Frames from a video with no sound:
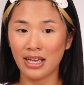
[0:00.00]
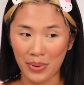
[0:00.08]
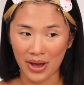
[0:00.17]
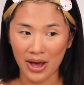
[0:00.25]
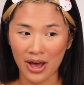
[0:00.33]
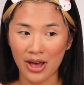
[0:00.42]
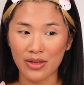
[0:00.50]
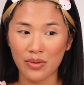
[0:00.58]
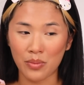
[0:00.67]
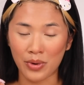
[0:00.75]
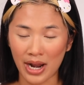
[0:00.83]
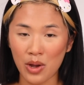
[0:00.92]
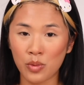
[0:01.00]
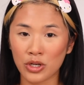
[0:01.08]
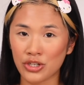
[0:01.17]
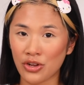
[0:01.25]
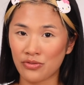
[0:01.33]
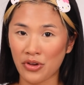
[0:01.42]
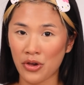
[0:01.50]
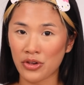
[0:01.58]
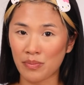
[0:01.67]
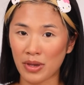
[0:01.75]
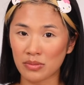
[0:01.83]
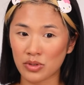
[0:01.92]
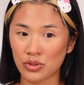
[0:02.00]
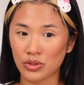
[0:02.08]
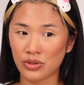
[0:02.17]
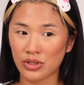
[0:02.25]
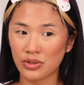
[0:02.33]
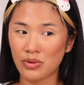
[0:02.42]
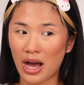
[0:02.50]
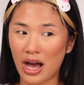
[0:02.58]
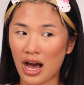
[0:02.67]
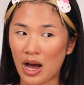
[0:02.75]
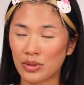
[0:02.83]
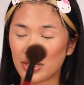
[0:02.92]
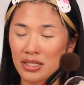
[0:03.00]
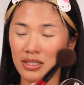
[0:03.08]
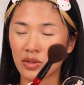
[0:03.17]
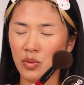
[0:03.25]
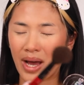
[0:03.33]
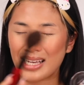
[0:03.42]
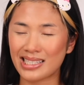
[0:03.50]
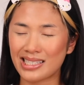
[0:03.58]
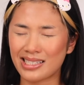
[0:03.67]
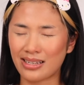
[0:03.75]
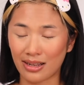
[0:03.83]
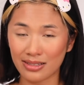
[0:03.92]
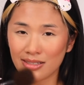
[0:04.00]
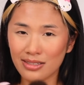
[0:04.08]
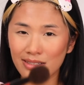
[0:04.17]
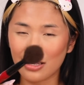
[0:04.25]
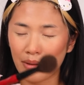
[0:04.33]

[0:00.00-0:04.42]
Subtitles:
but when I watched her Vogue makeup tutorial, I was quite stunned